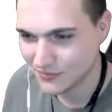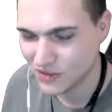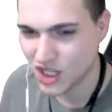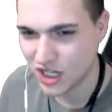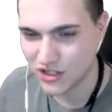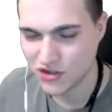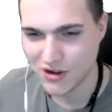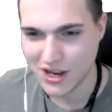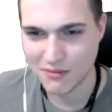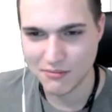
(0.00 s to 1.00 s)
Charlie
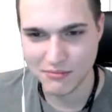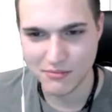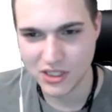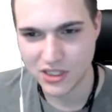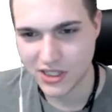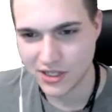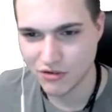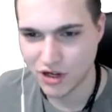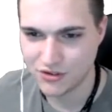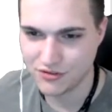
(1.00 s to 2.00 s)
Schramm and
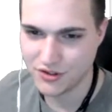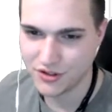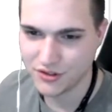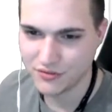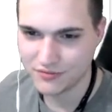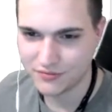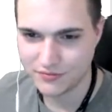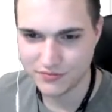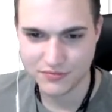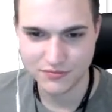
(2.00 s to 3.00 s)
Roger Ver.
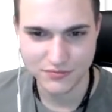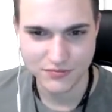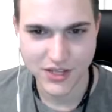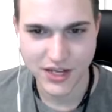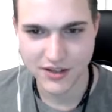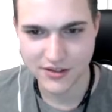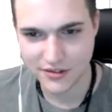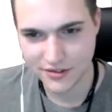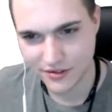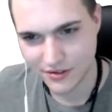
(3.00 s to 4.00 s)
That
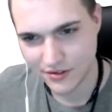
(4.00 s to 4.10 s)
is.